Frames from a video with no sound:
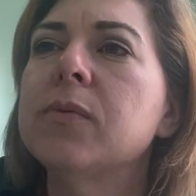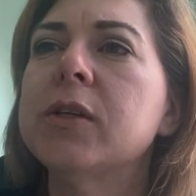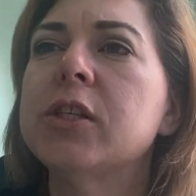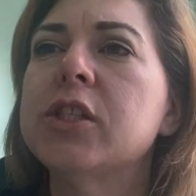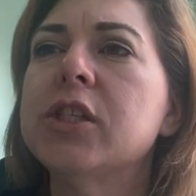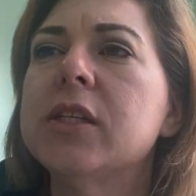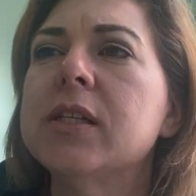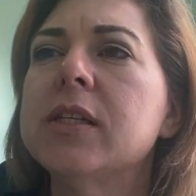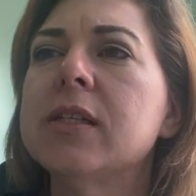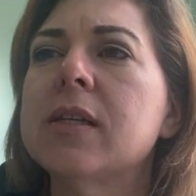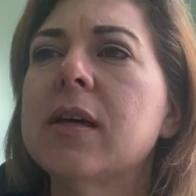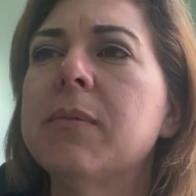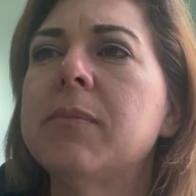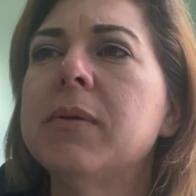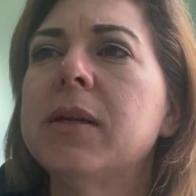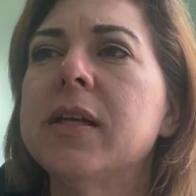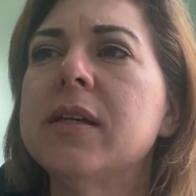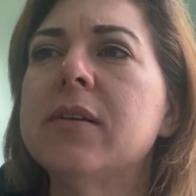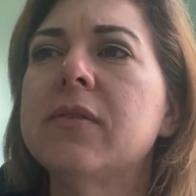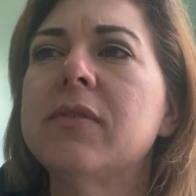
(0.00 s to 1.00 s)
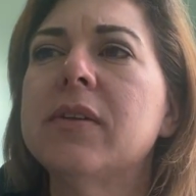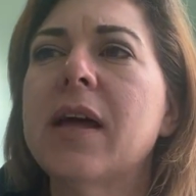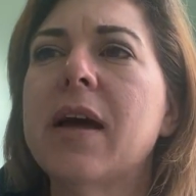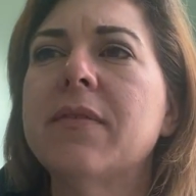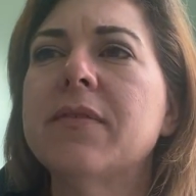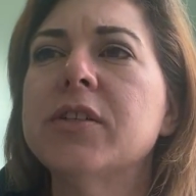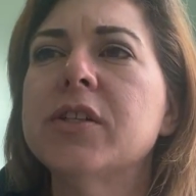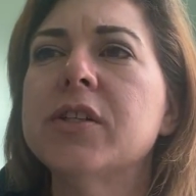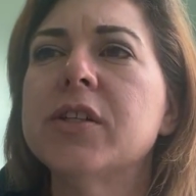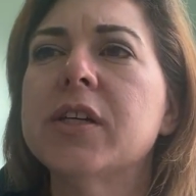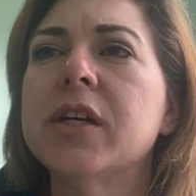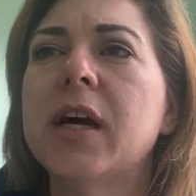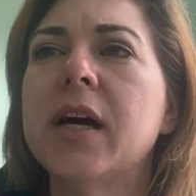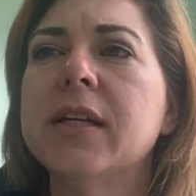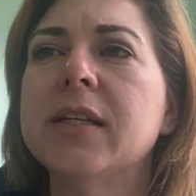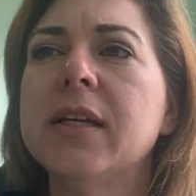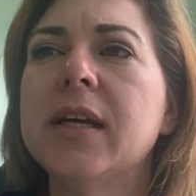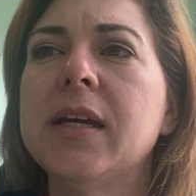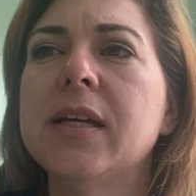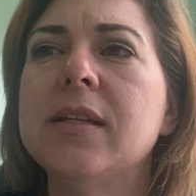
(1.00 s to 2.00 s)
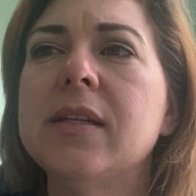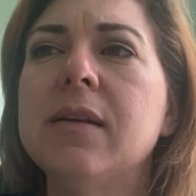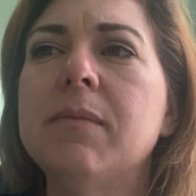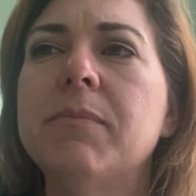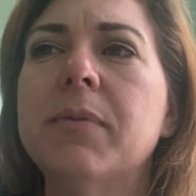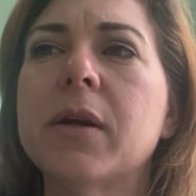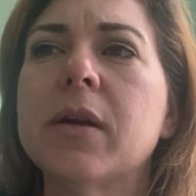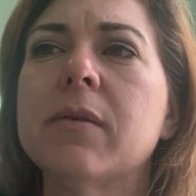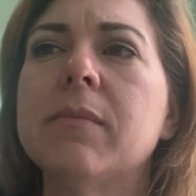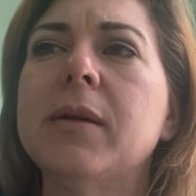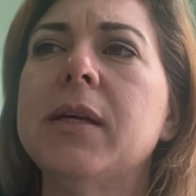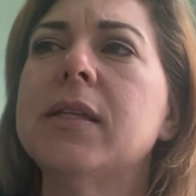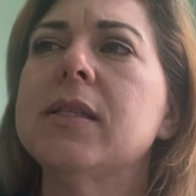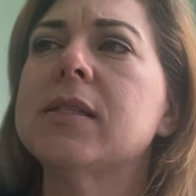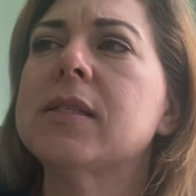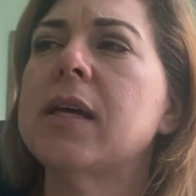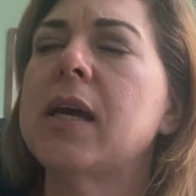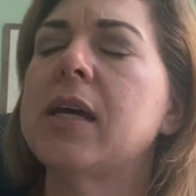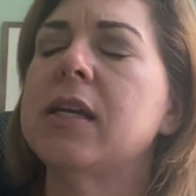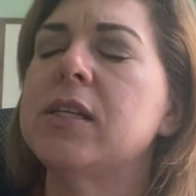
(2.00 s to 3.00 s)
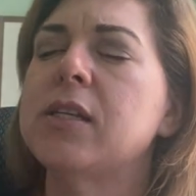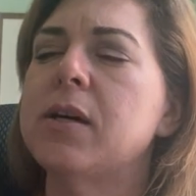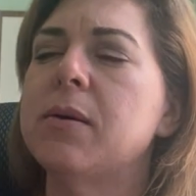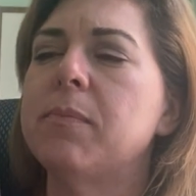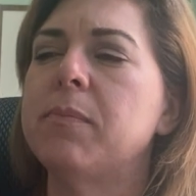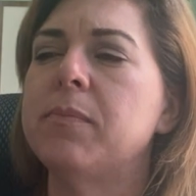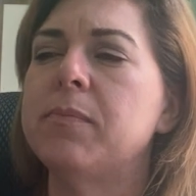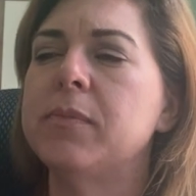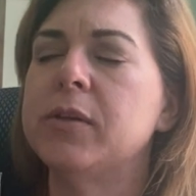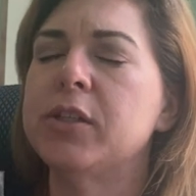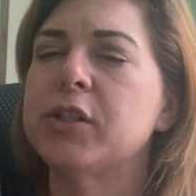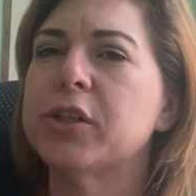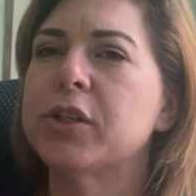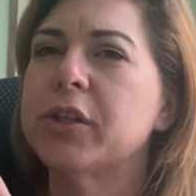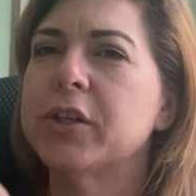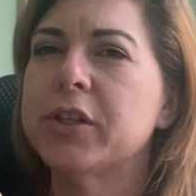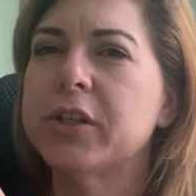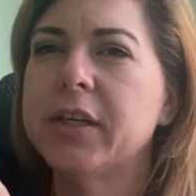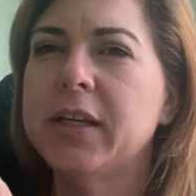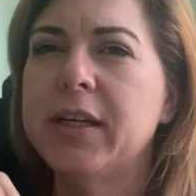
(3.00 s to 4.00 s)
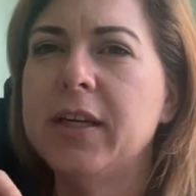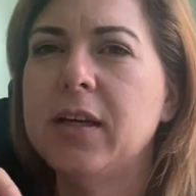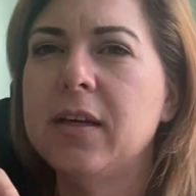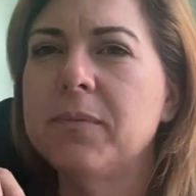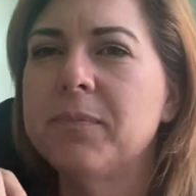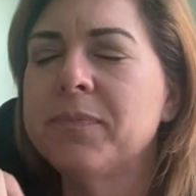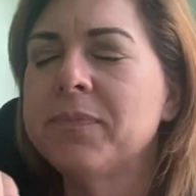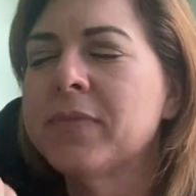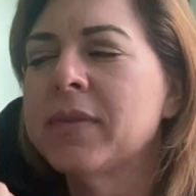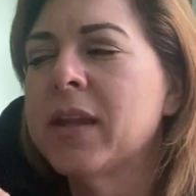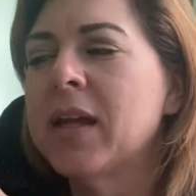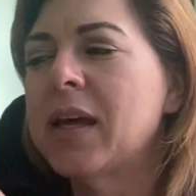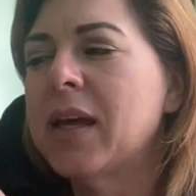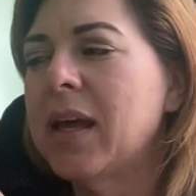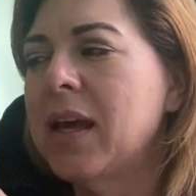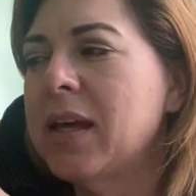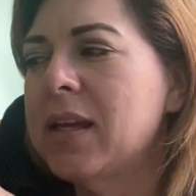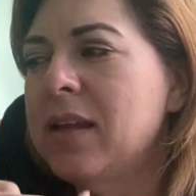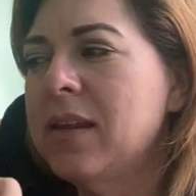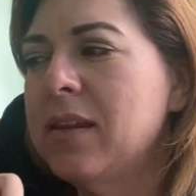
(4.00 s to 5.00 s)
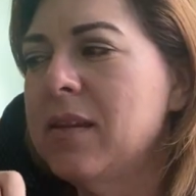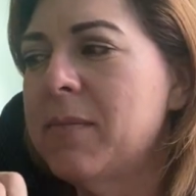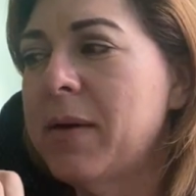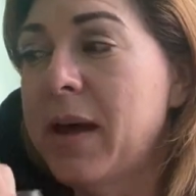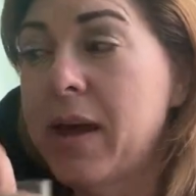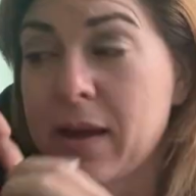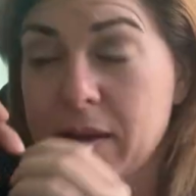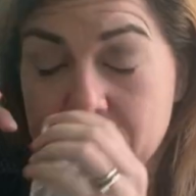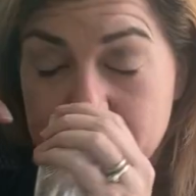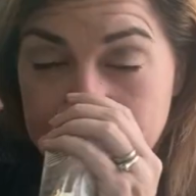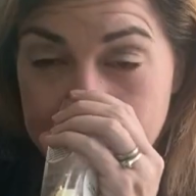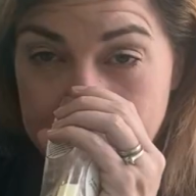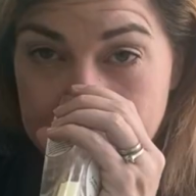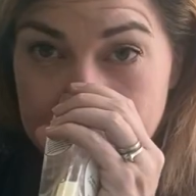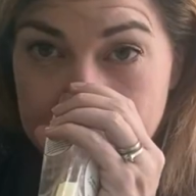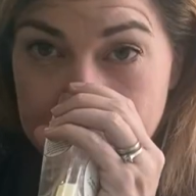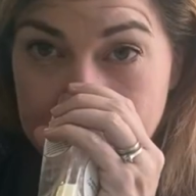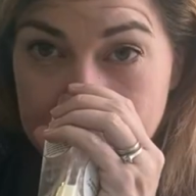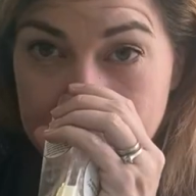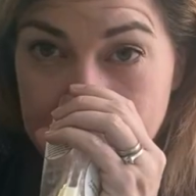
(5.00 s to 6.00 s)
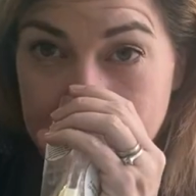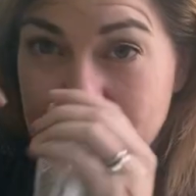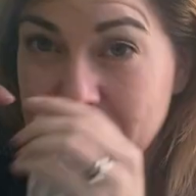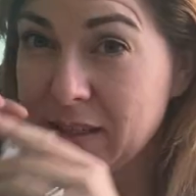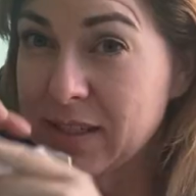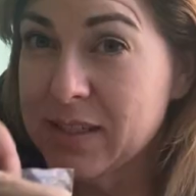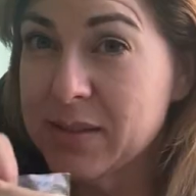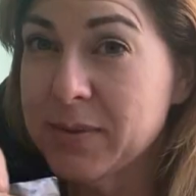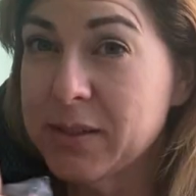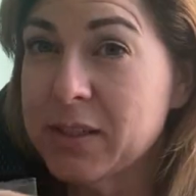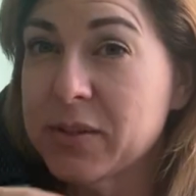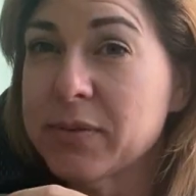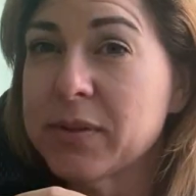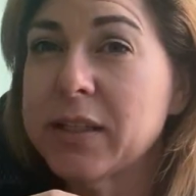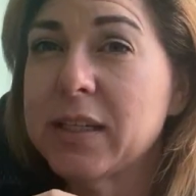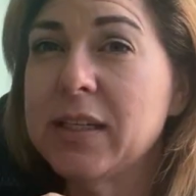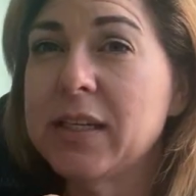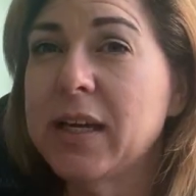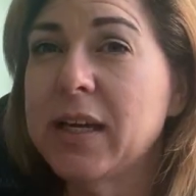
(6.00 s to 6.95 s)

which is a blend of lavender, cotton candy, buttermints, and sugar cookie. And in the bag, it smells really